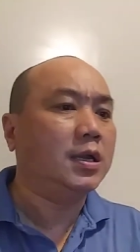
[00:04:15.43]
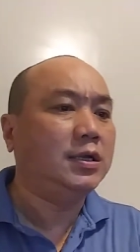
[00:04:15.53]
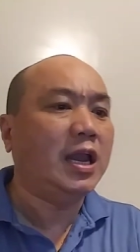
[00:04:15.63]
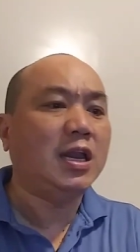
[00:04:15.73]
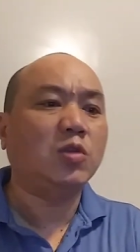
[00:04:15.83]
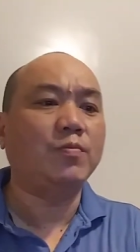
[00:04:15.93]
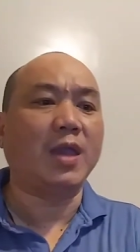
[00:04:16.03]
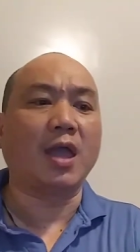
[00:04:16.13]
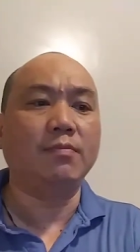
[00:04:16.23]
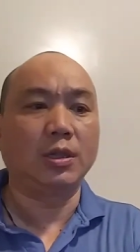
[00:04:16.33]
they need to be
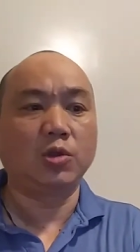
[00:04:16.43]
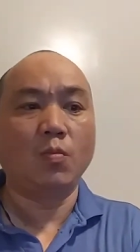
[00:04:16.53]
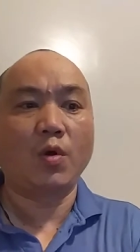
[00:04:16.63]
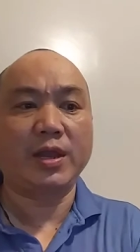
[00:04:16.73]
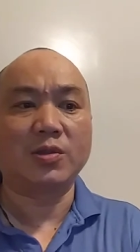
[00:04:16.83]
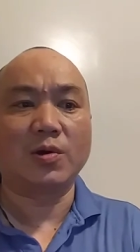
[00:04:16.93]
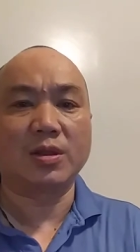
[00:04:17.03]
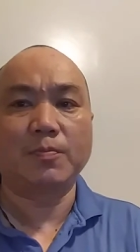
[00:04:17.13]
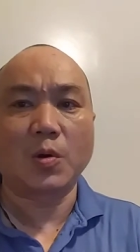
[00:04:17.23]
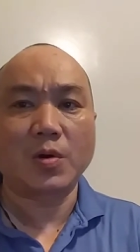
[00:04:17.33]
able to monitor the
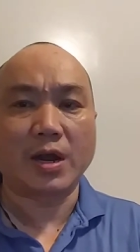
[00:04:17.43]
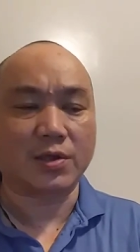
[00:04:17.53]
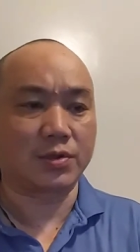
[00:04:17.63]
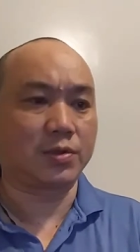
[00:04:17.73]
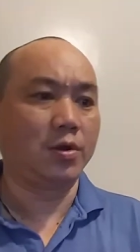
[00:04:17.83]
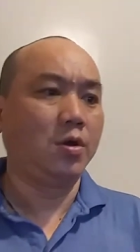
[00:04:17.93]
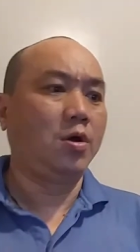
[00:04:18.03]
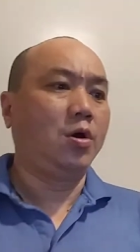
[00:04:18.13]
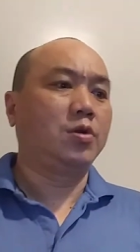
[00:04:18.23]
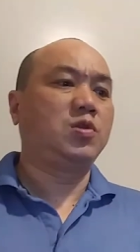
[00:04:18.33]
progress
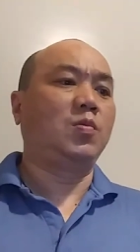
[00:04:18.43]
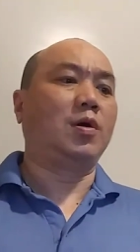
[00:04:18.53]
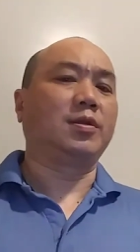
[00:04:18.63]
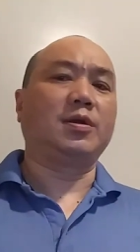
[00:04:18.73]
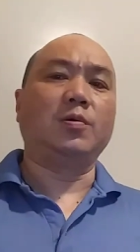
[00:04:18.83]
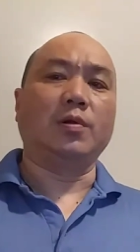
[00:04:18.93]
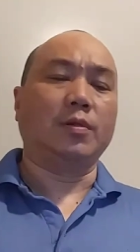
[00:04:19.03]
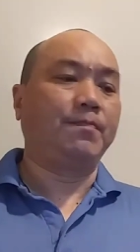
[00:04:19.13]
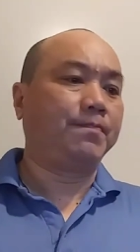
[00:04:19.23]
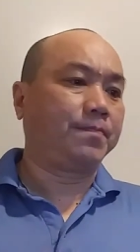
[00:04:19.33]
toward the goal,
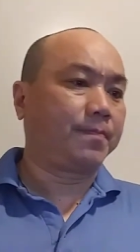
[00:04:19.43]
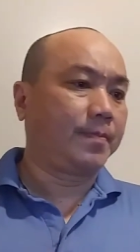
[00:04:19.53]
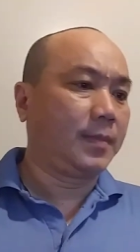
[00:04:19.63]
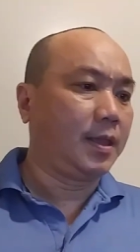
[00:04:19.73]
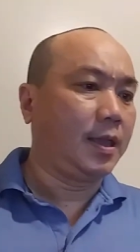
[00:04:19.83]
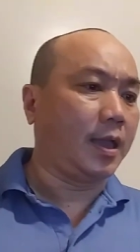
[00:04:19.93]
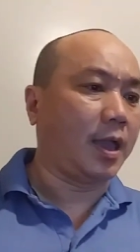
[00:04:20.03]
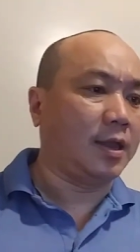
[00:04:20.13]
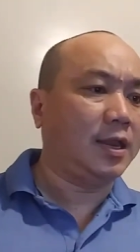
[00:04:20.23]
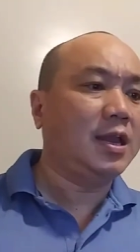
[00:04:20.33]

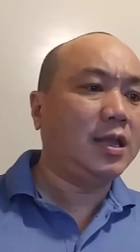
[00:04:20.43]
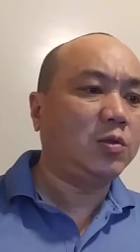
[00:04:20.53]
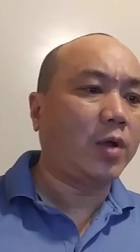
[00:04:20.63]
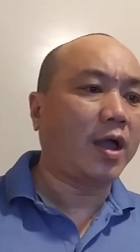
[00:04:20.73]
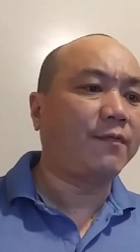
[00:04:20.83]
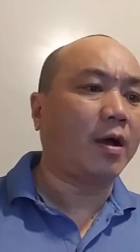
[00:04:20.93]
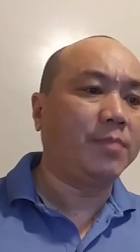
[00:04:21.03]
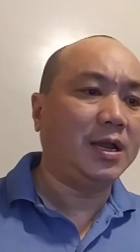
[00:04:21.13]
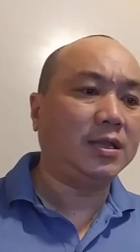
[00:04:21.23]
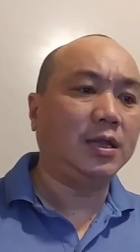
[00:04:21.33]
and they need to have
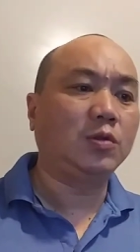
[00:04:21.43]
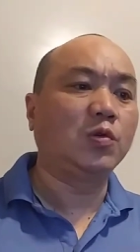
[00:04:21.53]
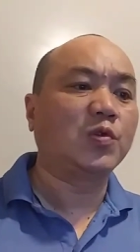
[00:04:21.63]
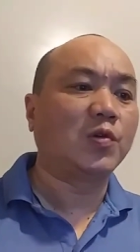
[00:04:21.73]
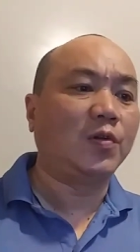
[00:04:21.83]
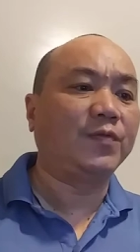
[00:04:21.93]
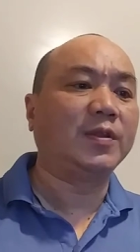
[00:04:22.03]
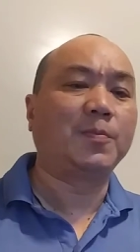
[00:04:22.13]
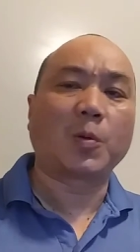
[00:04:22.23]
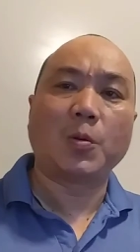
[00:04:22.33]
ability to solve the
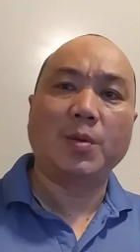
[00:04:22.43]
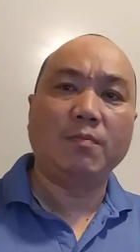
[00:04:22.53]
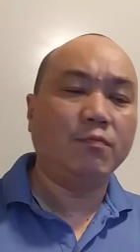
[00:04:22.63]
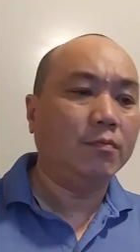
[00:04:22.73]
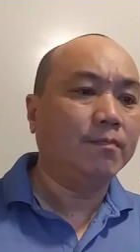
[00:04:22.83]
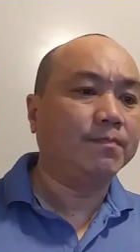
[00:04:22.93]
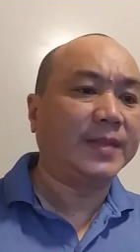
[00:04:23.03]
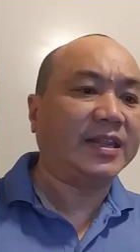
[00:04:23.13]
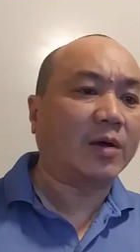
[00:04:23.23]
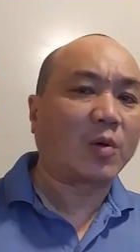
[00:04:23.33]
problem
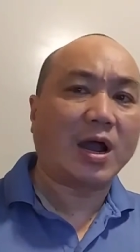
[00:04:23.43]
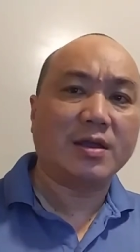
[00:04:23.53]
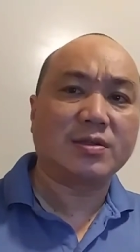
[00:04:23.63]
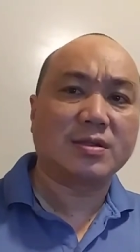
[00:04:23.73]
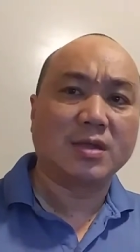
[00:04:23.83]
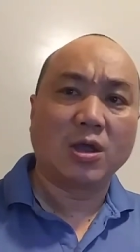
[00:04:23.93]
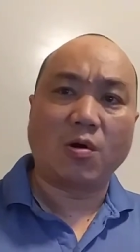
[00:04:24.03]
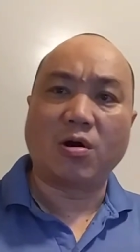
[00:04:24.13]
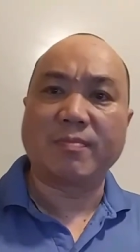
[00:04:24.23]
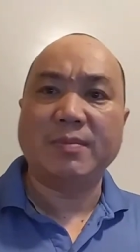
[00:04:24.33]
that arise
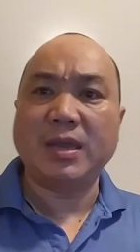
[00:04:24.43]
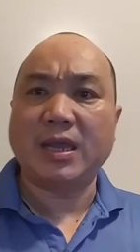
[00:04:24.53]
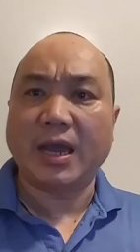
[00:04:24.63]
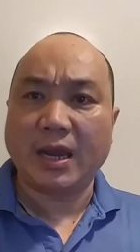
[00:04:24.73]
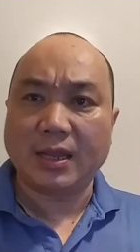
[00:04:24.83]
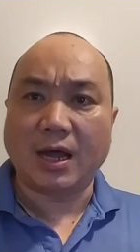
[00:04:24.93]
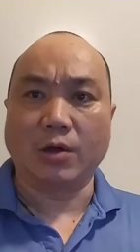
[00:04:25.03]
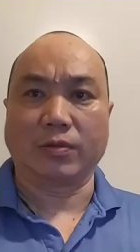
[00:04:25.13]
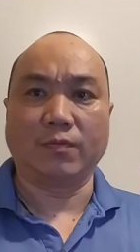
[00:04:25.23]
or maybe carried out